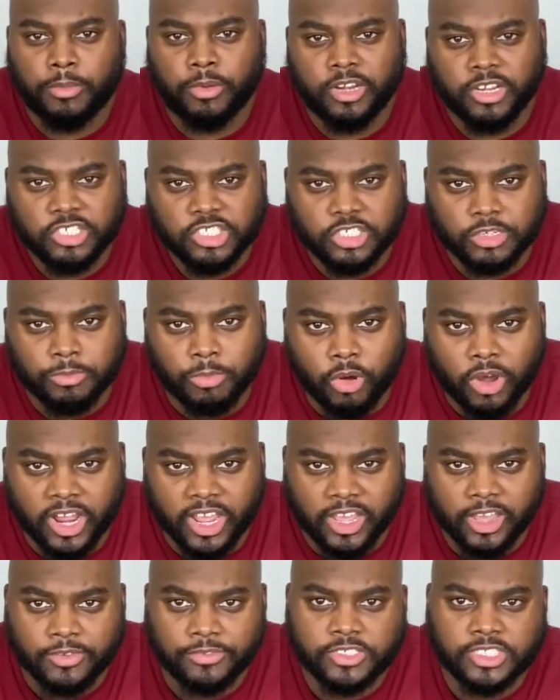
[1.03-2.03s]
This your boy
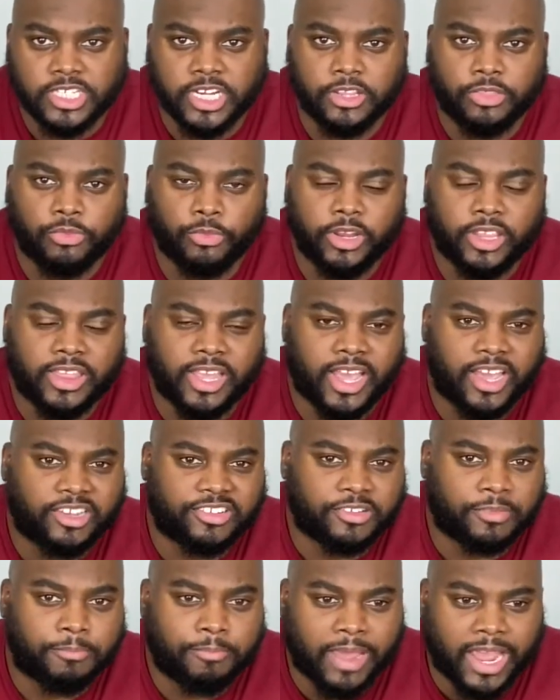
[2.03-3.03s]

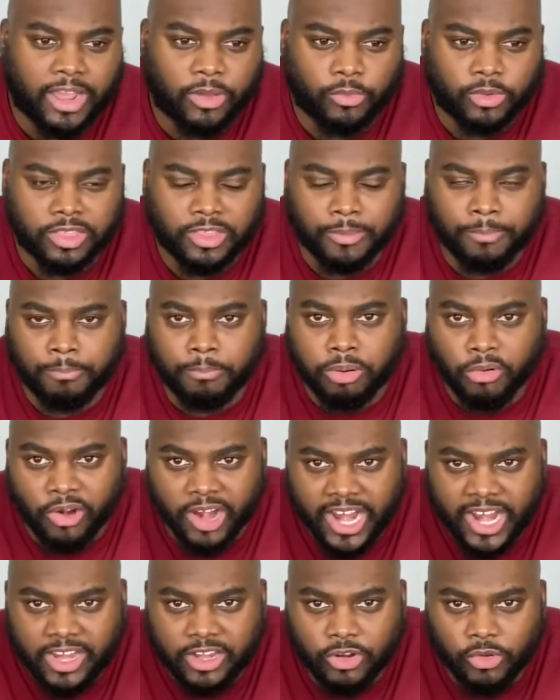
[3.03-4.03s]
FJ3000 back with a
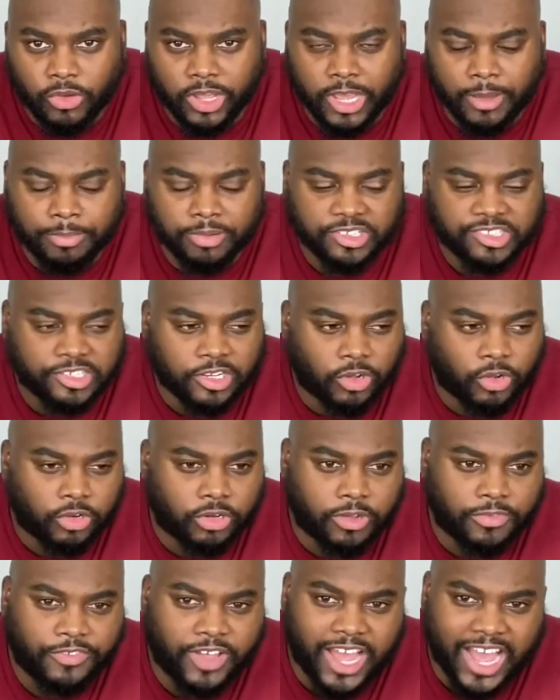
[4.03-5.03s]
brand new episode
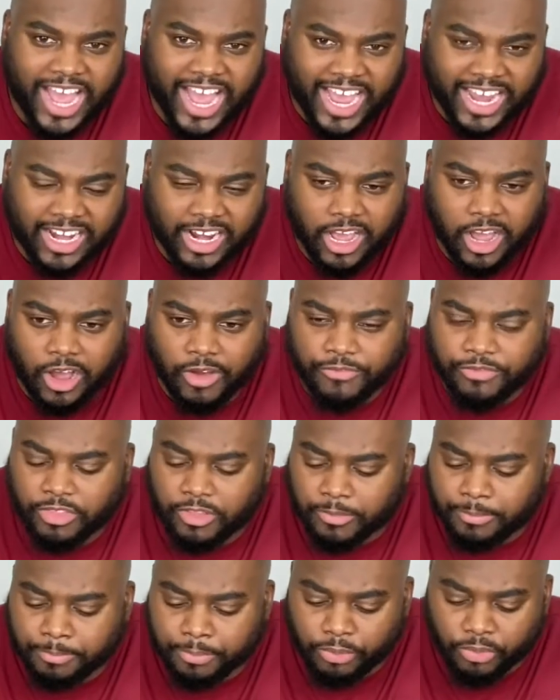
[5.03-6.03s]
of Hot Off the
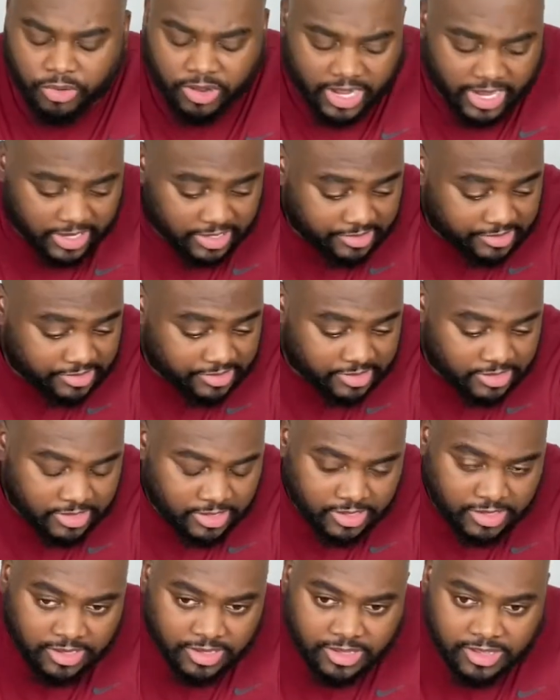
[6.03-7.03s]
Press.
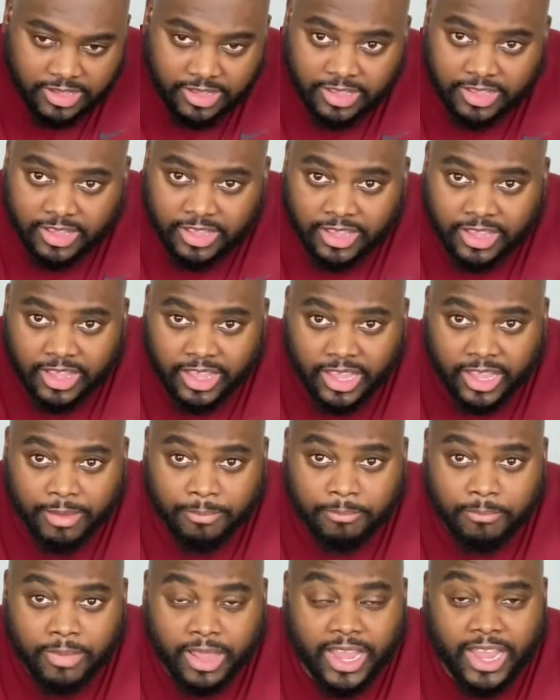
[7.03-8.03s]
And
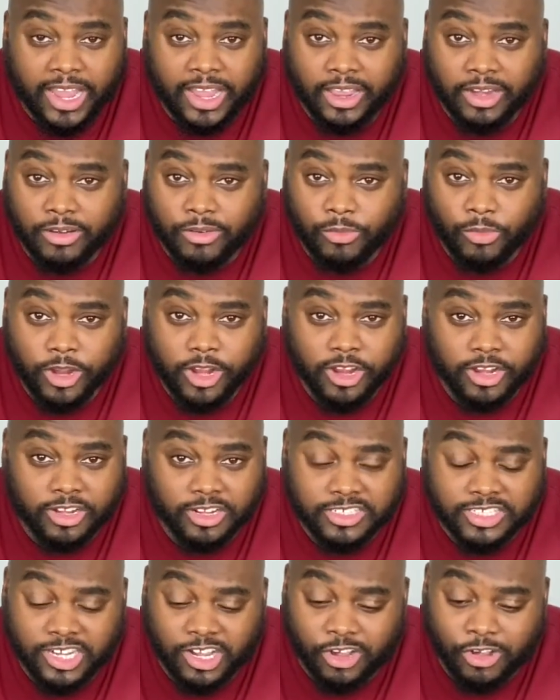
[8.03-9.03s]
man, we're here to
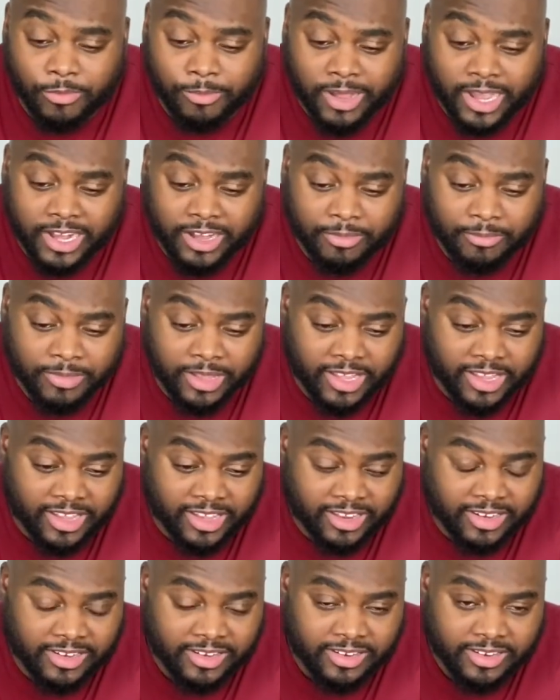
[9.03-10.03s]
talk about it,
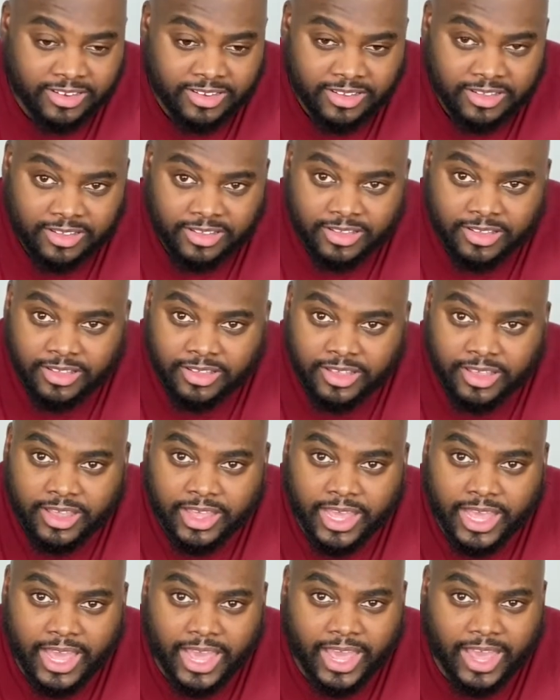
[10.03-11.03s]
man.
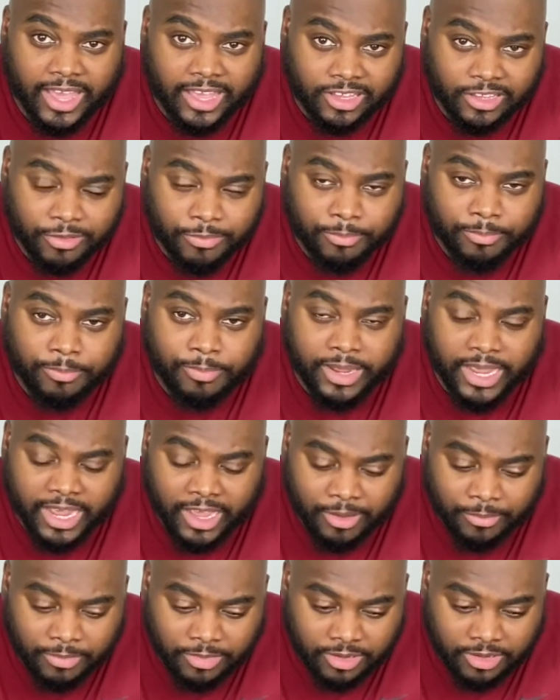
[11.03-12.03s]

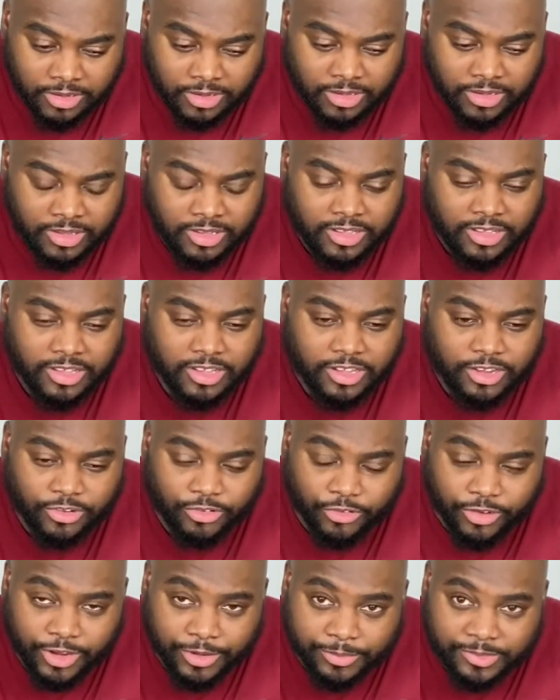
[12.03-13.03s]
Alabama
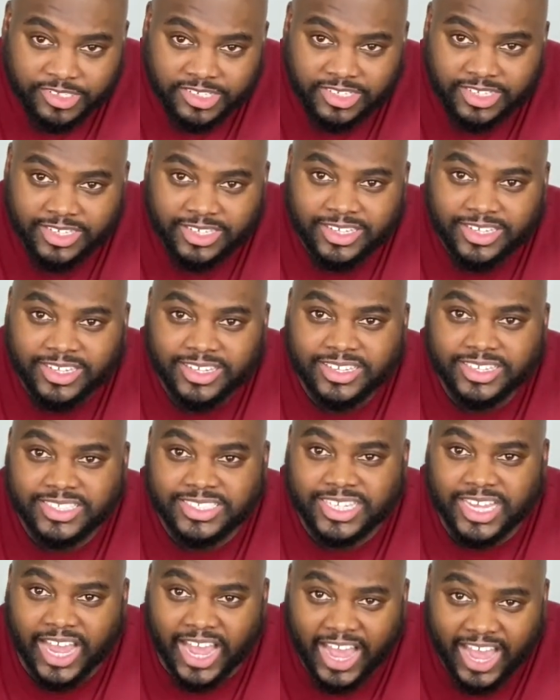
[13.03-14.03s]
Crimson
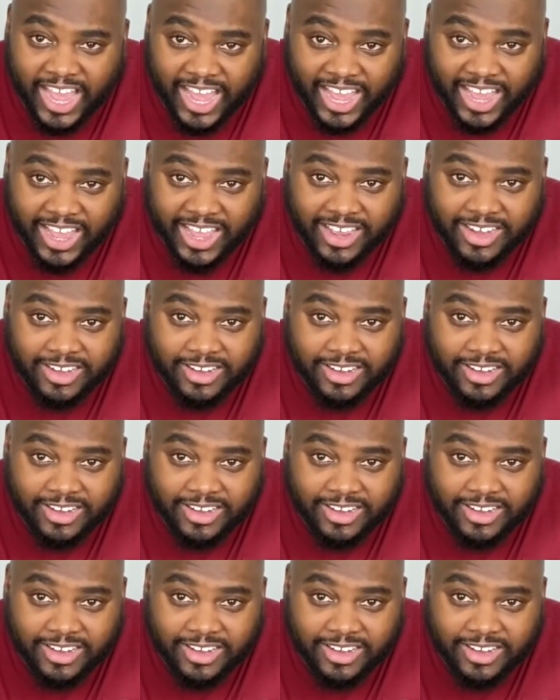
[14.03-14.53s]
Tide.